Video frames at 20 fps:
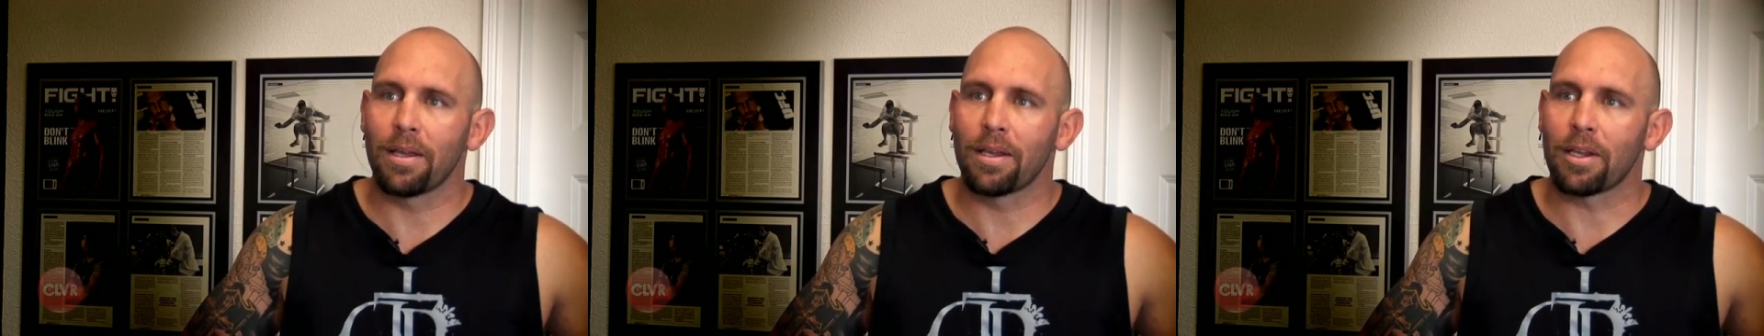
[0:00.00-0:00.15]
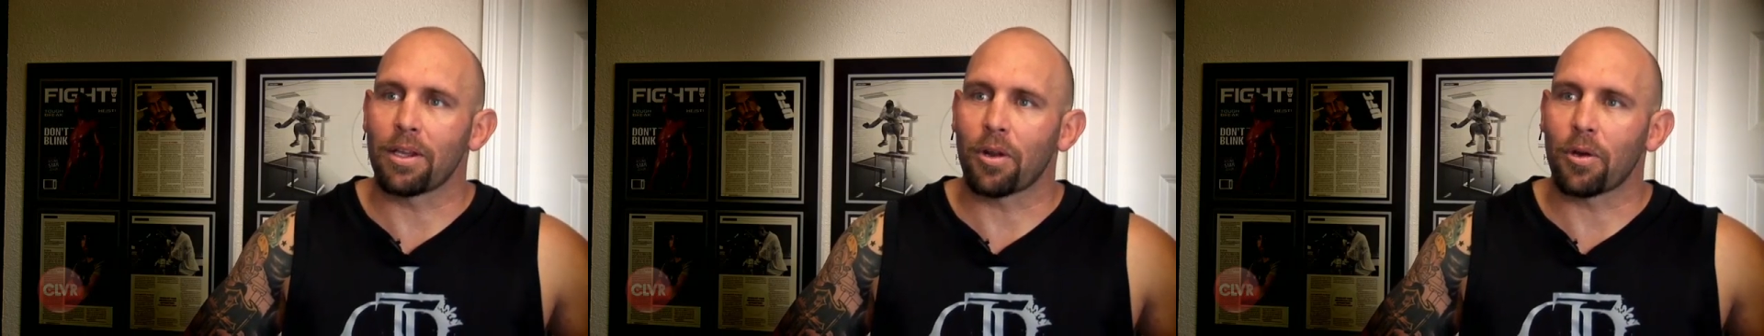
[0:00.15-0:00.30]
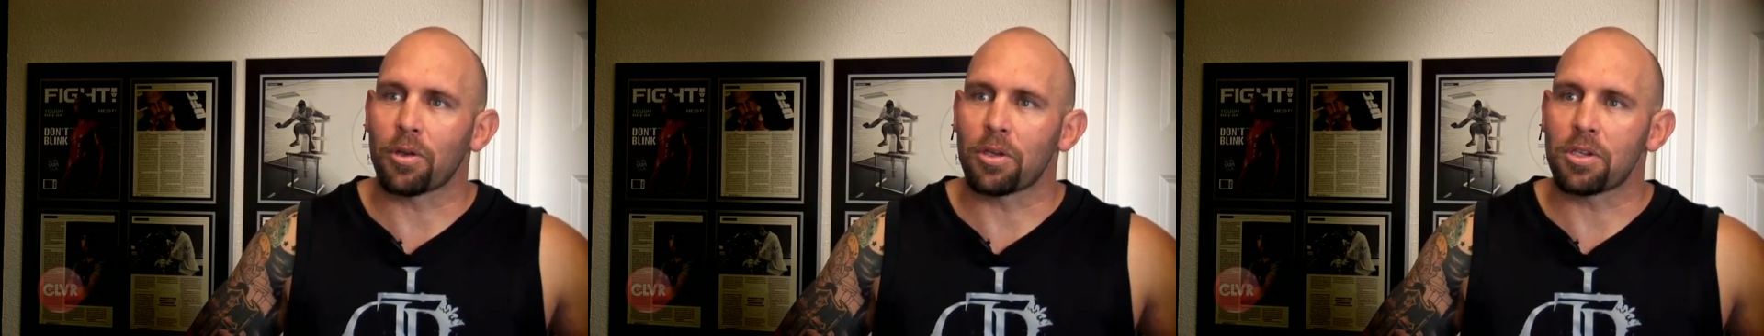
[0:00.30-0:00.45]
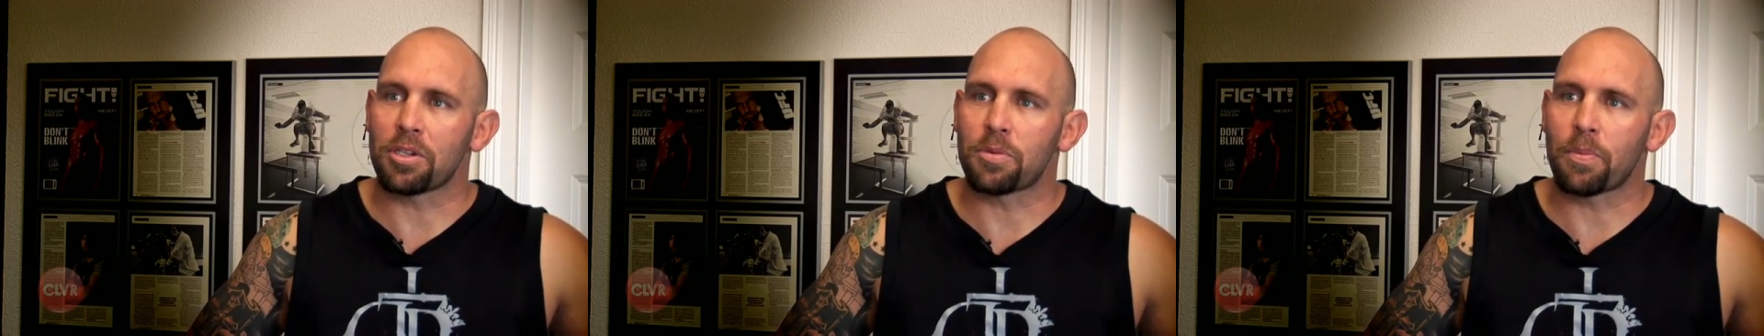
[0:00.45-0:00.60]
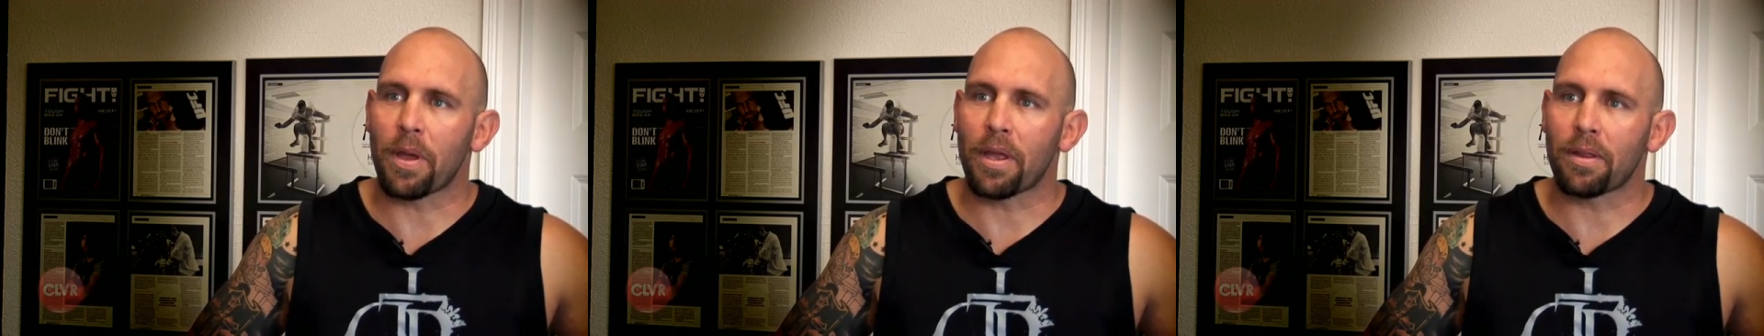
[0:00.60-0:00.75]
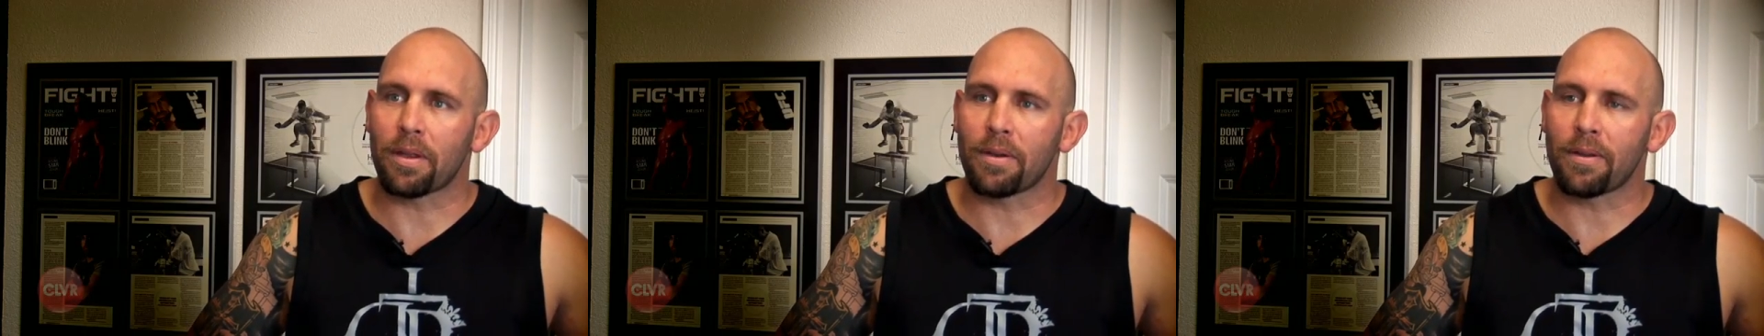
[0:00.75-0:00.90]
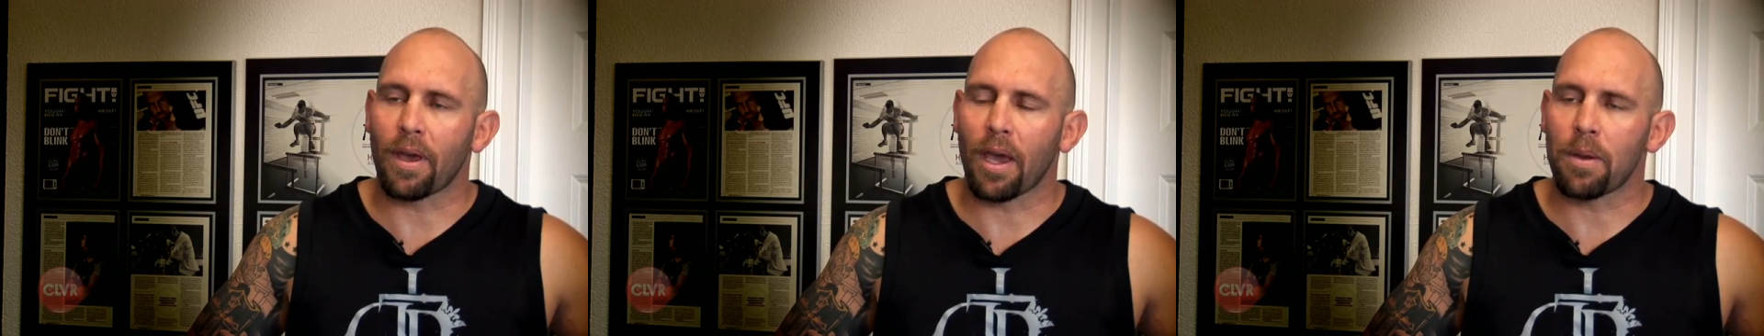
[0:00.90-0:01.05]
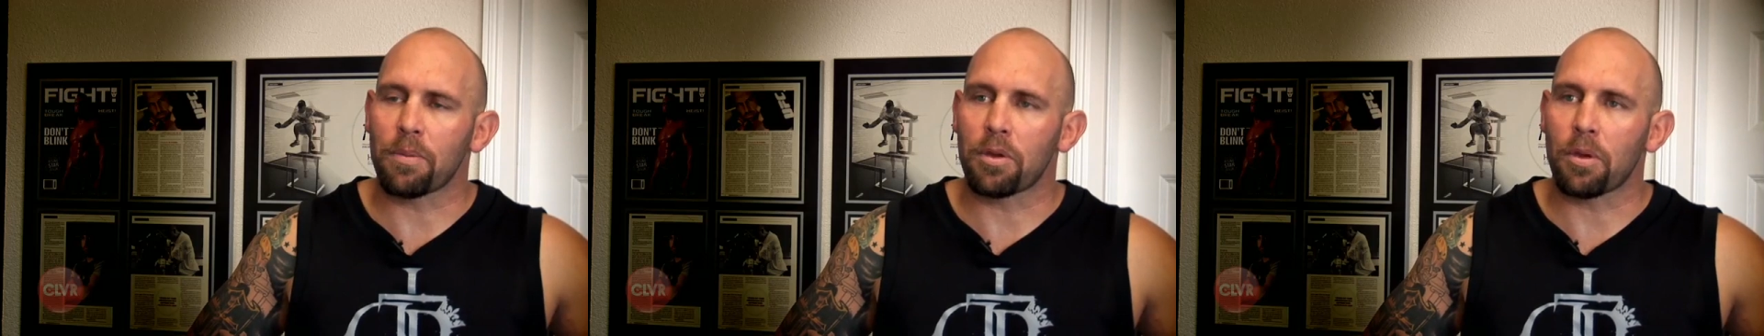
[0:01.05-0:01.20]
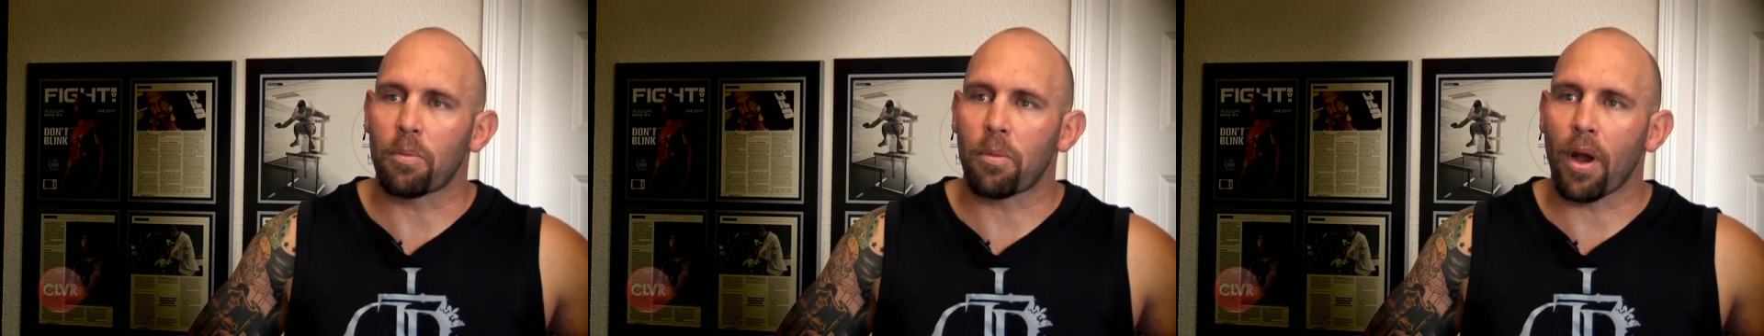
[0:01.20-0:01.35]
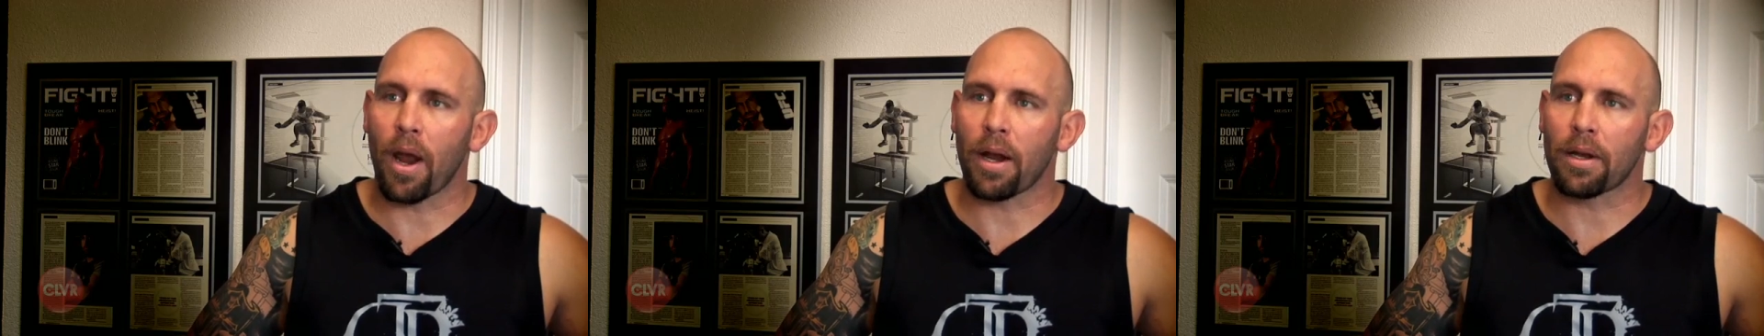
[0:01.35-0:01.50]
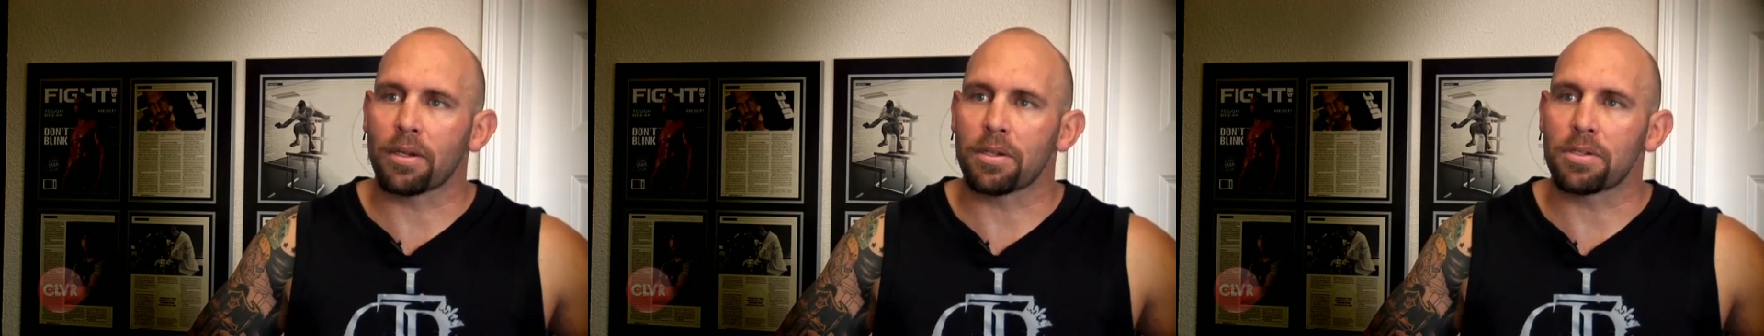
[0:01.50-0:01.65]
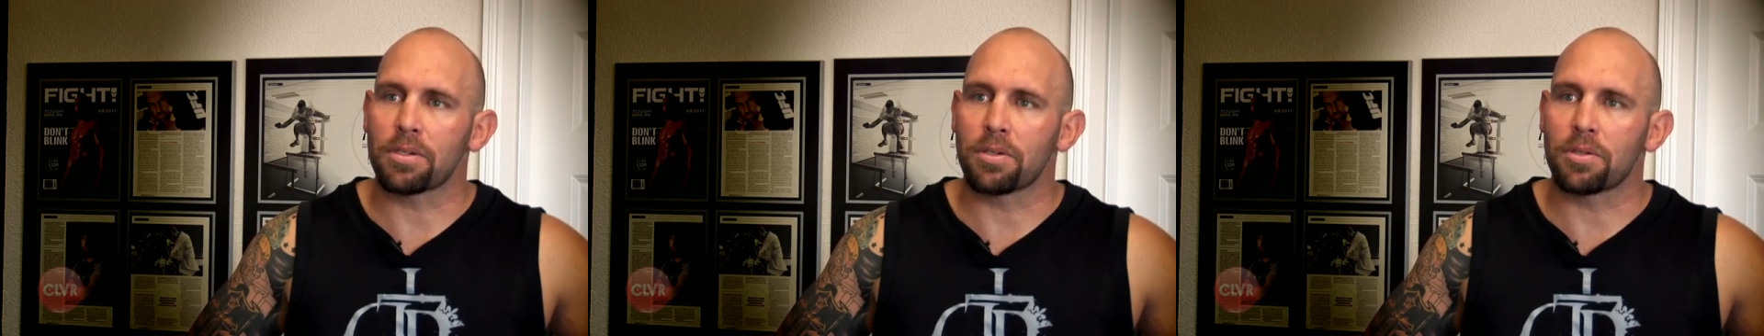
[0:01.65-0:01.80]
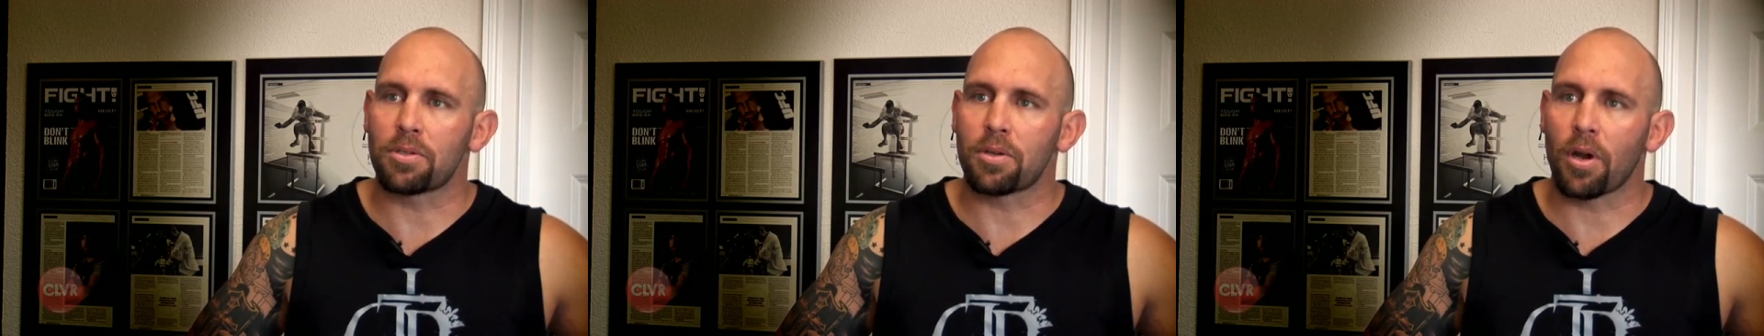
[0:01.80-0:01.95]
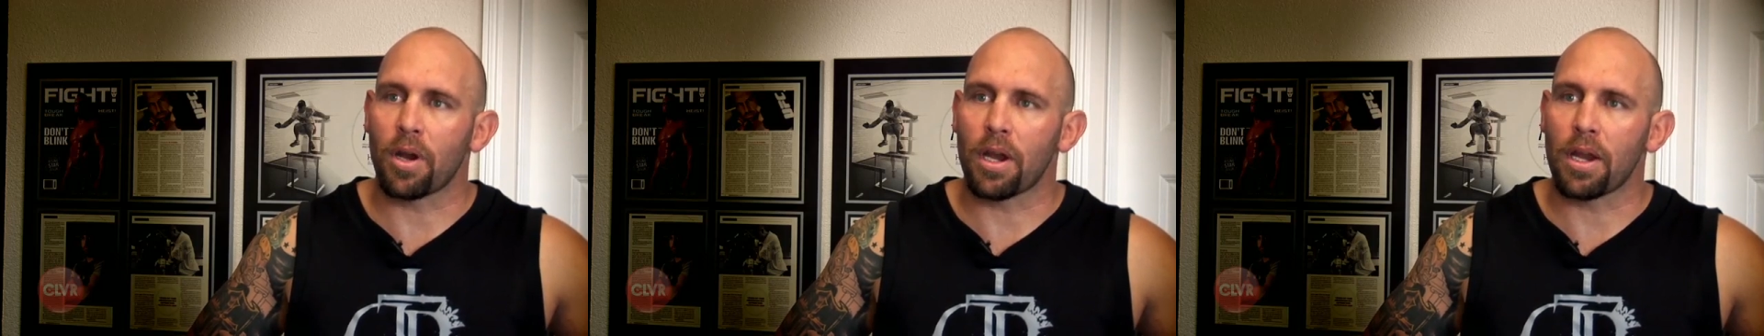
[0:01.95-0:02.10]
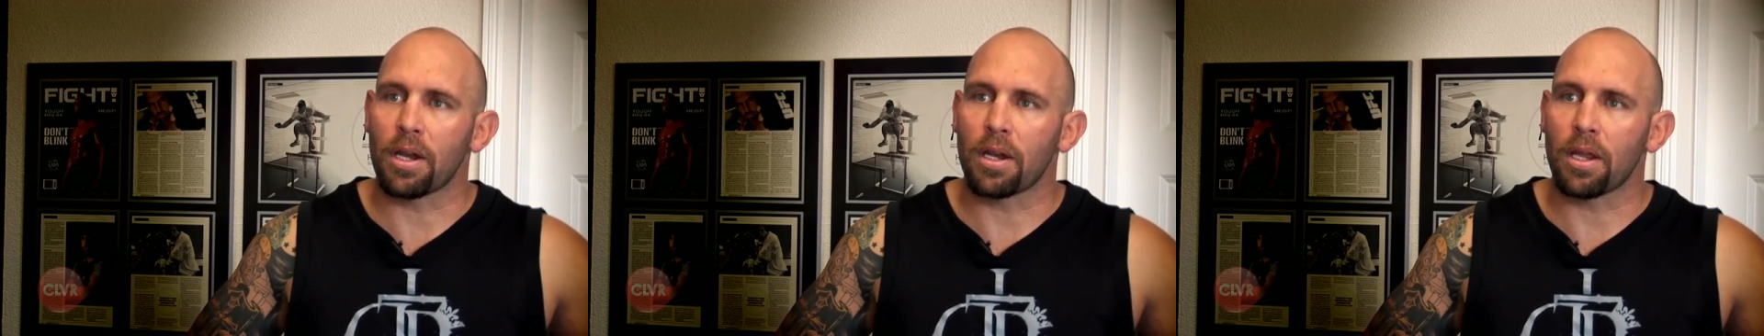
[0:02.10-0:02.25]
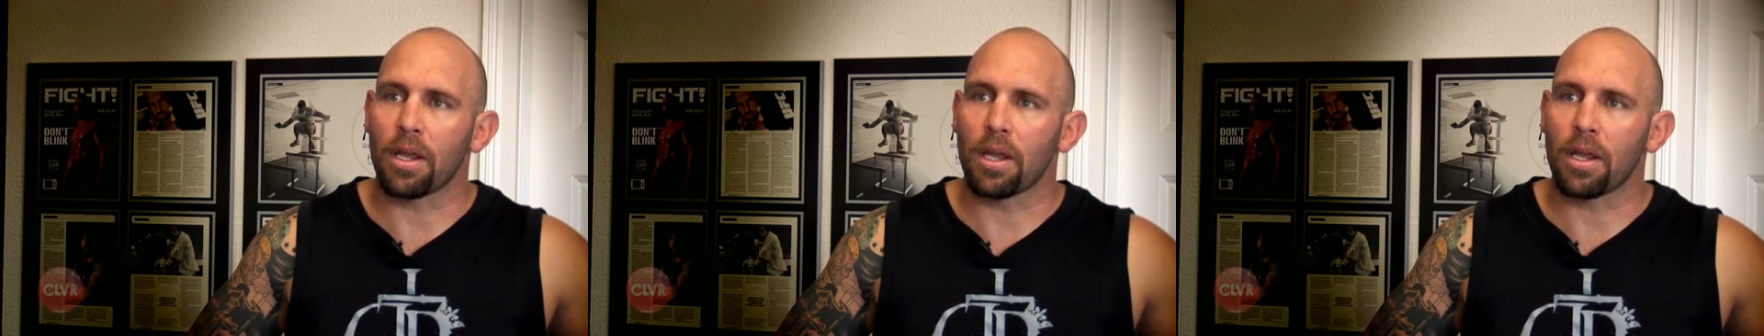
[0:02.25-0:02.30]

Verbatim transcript: you know you spend the time, you practice, you train,